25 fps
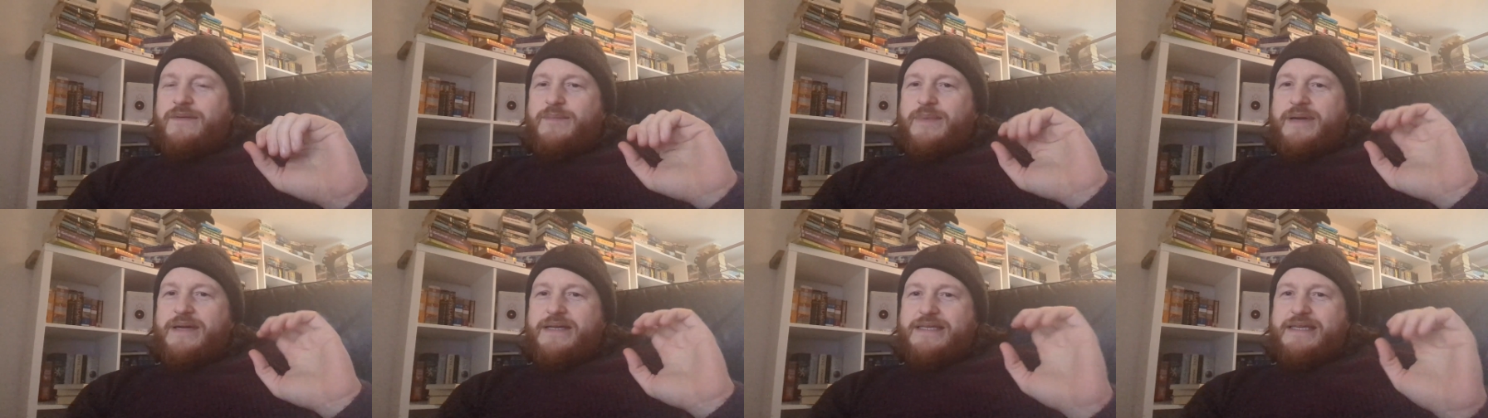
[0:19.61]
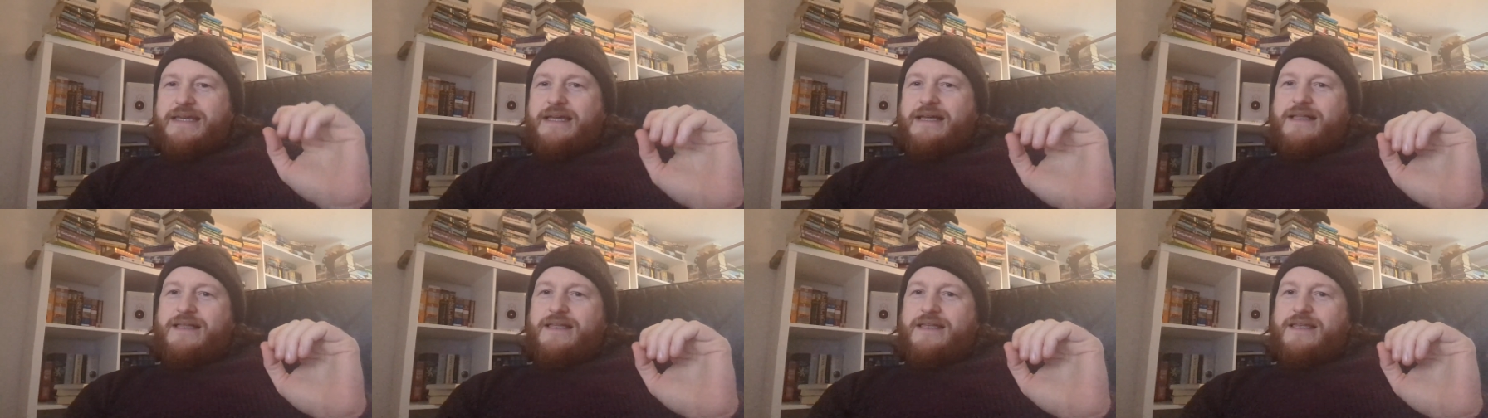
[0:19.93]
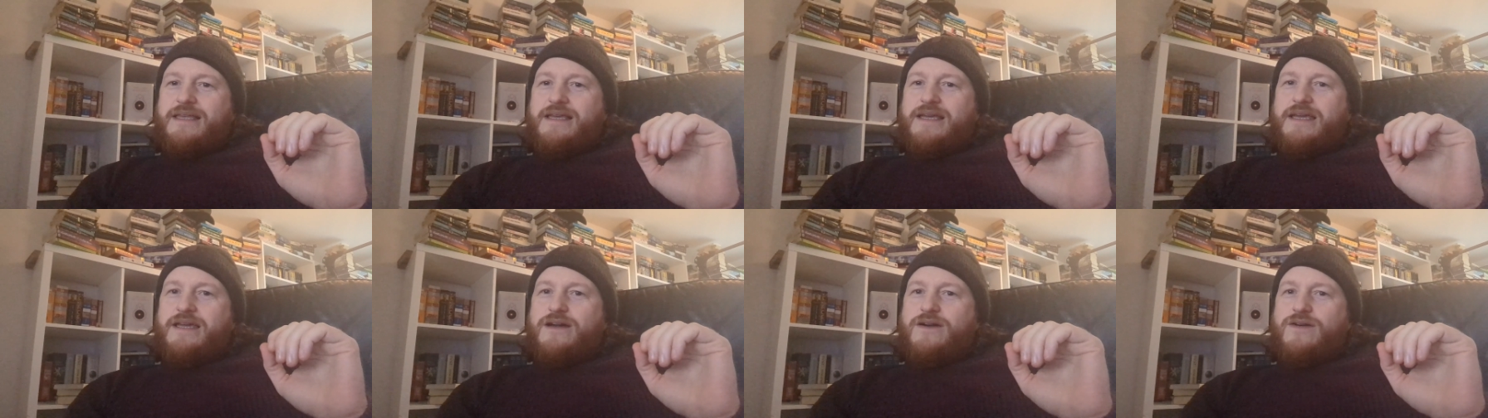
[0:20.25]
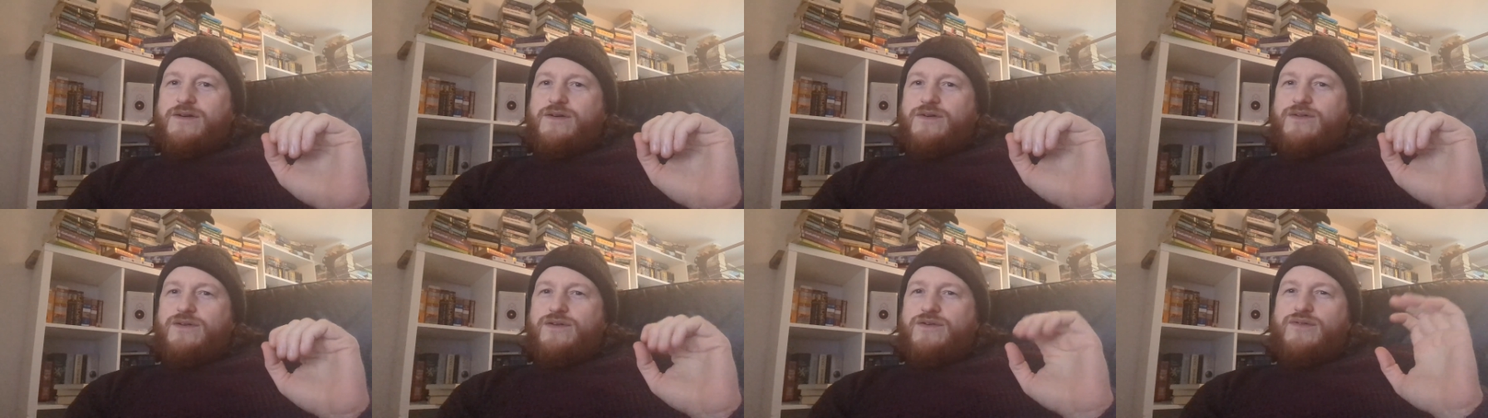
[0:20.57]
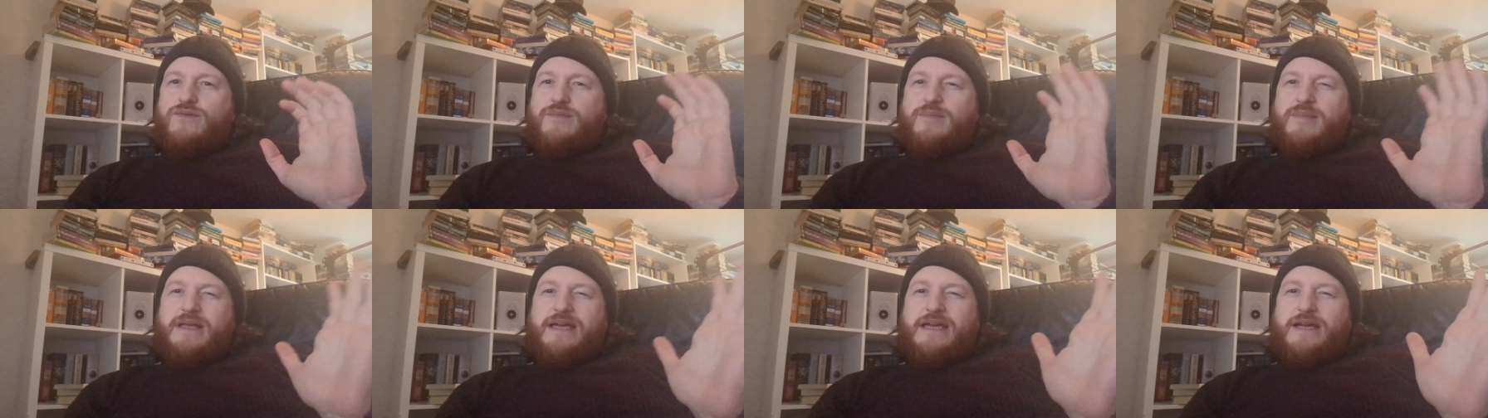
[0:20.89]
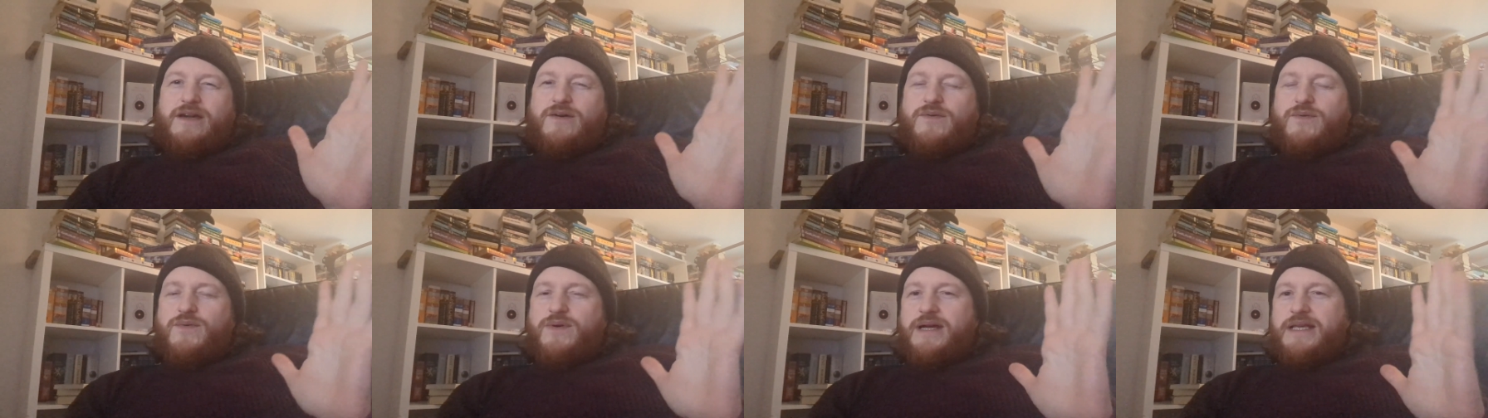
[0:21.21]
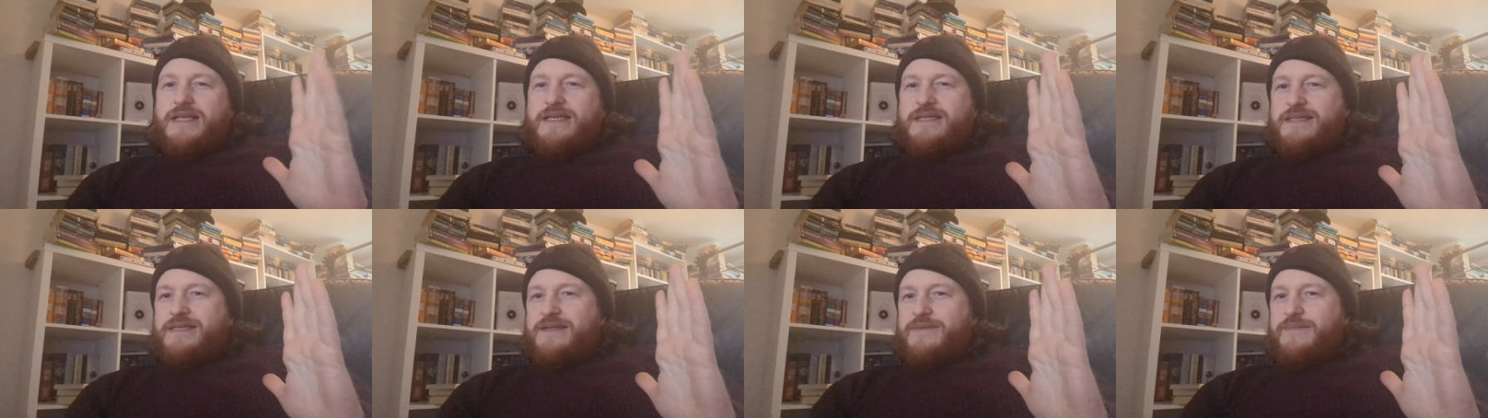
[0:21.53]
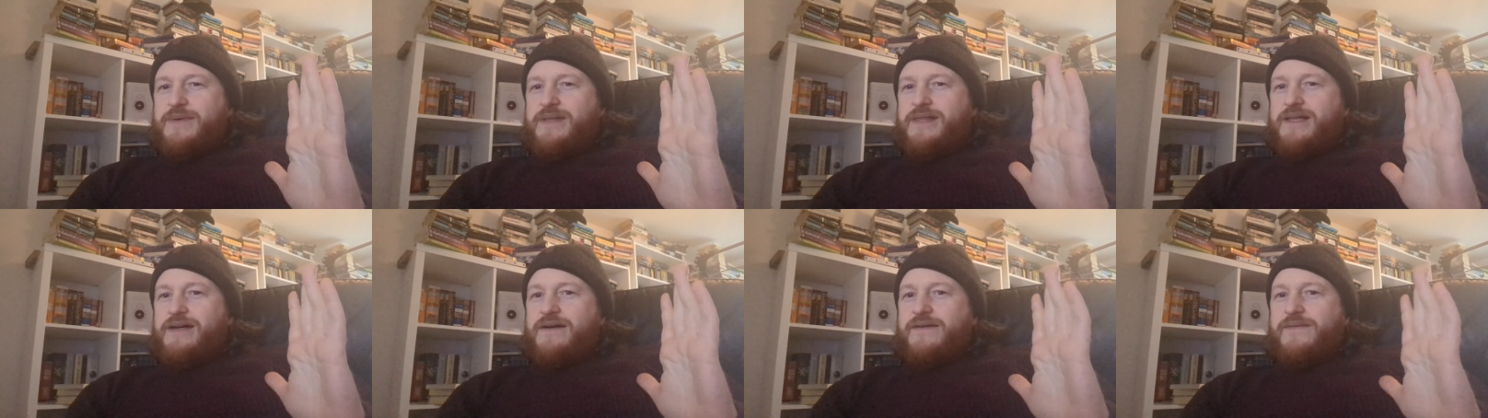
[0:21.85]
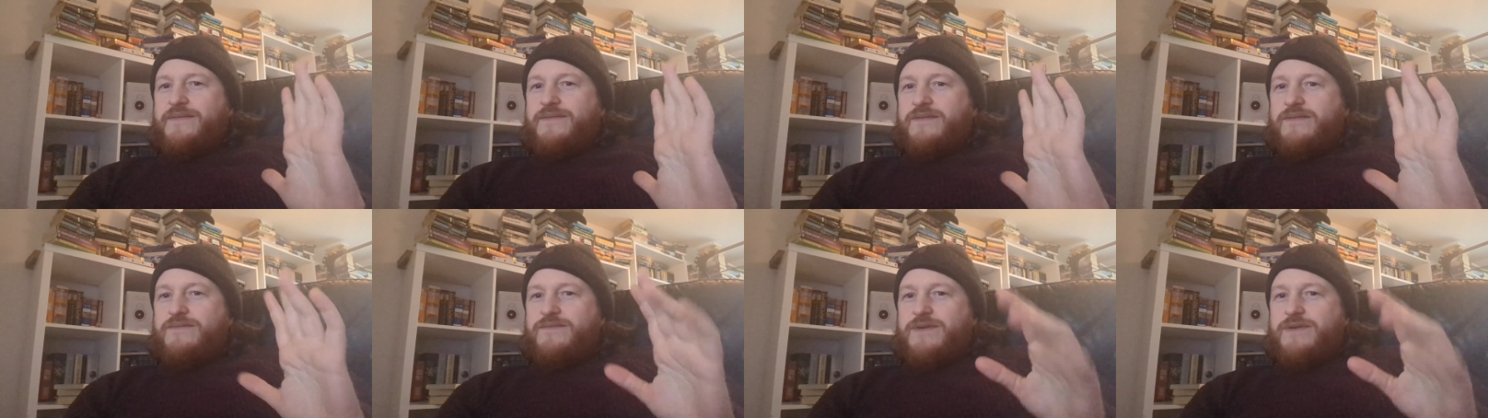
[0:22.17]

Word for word: basically normally quite similar,